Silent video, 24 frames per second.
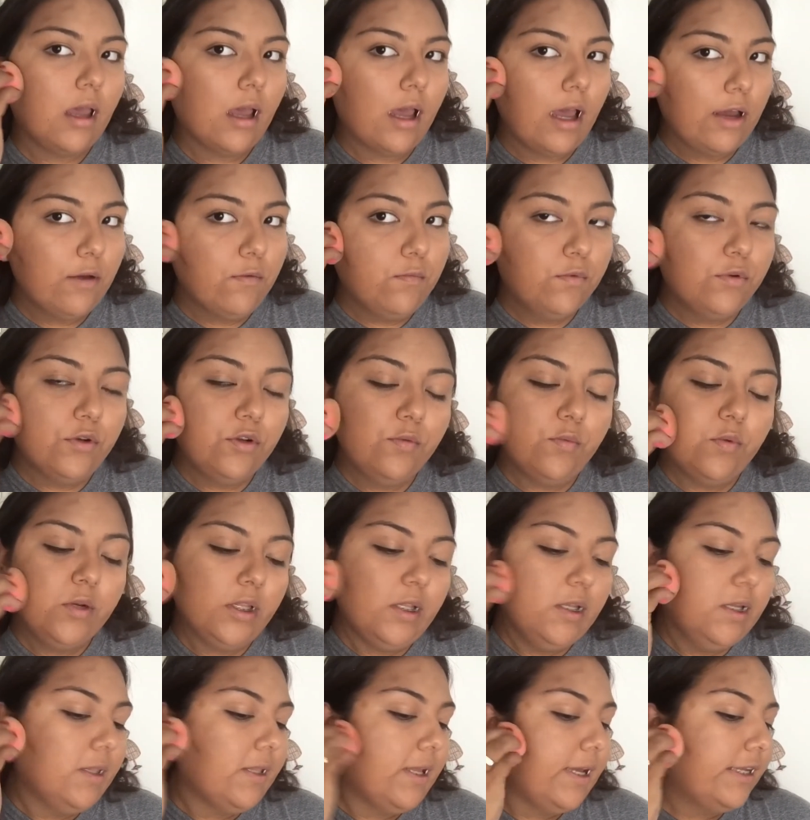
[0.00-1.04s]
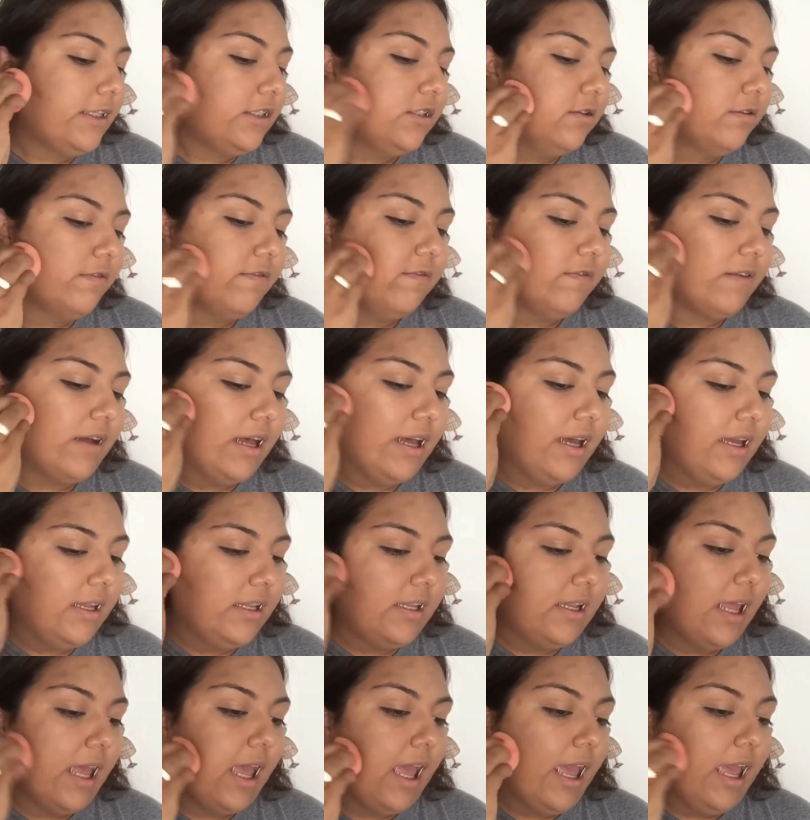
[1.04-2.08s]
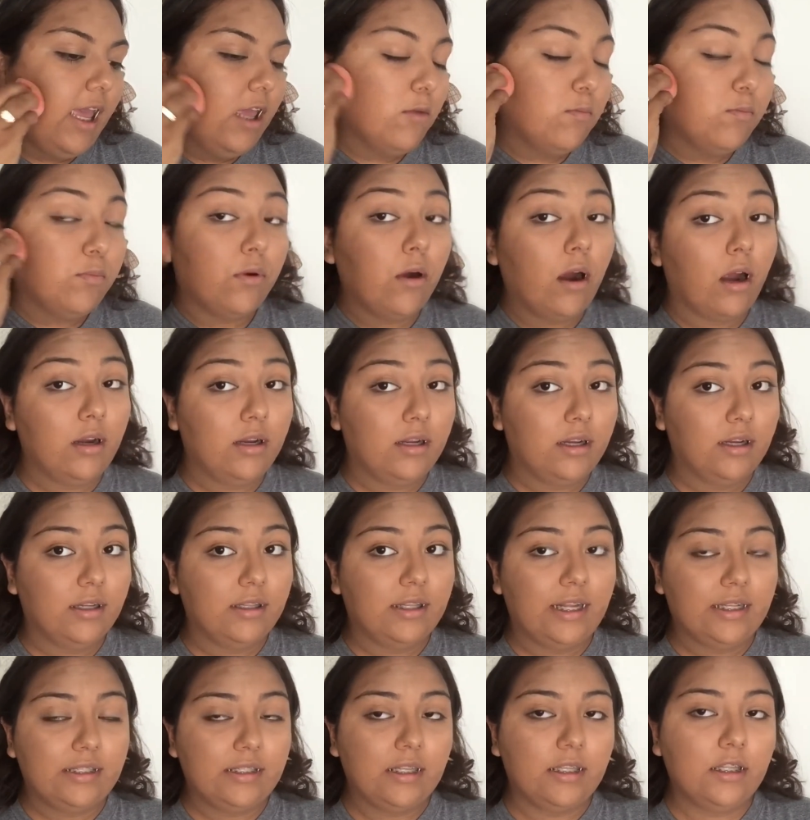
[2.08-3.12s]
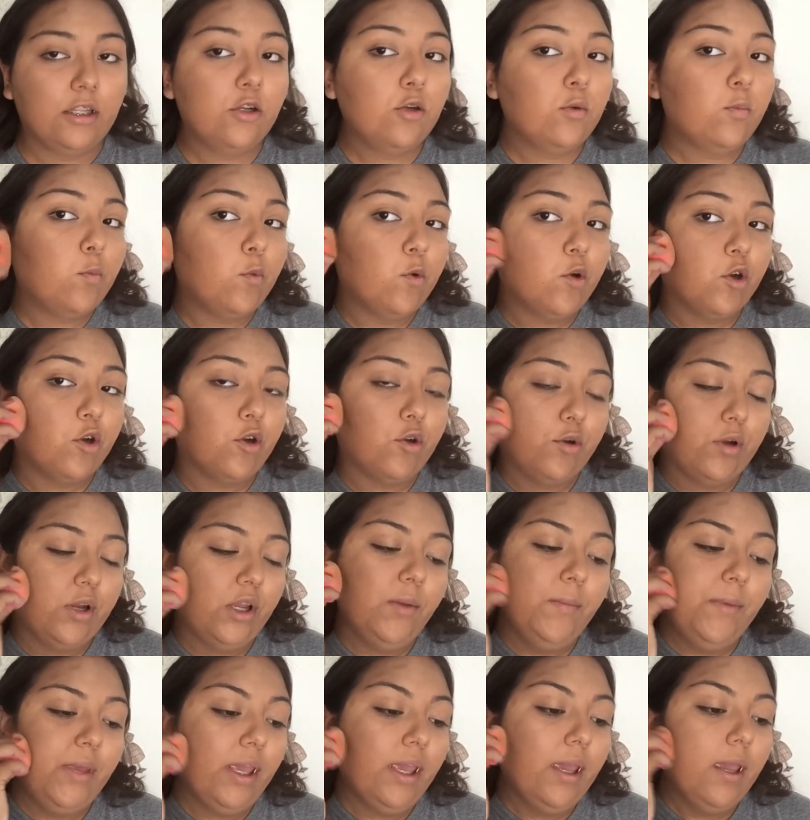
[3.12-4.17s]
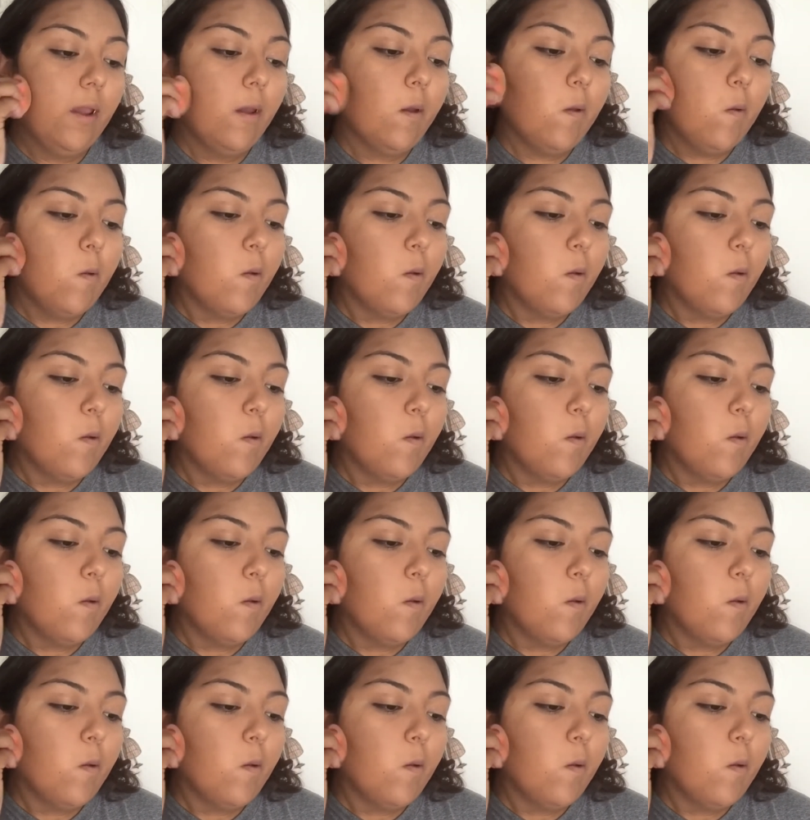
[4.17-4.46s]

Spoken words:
I would really like to find a product that's a little more creamy,